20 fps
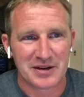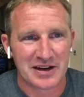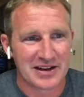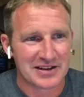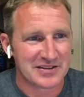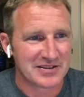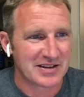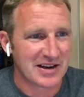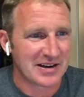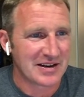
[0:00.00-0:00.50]
me, I,
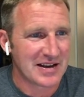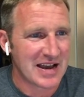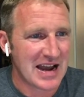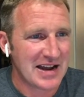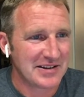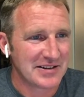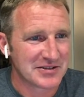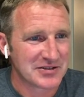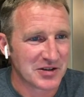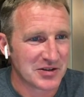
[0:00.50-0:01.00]
I
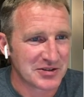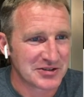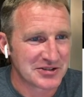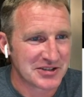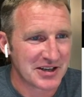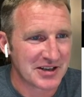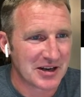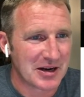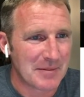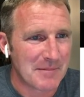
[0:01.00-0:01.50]
had this all
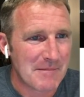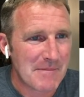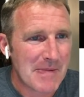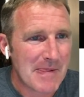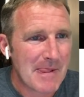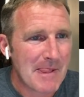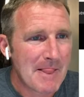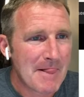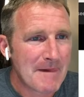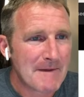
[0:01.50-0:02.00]
set up,
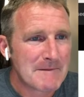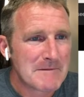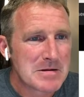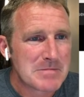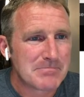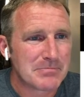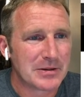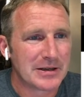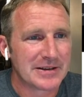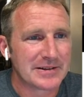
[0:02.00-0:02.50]

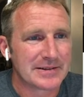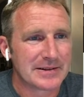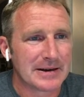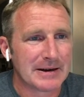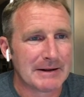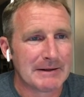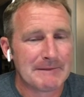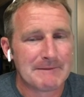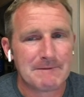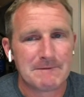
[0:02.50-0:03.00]
but
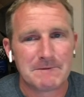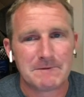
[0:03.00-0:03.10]
uh,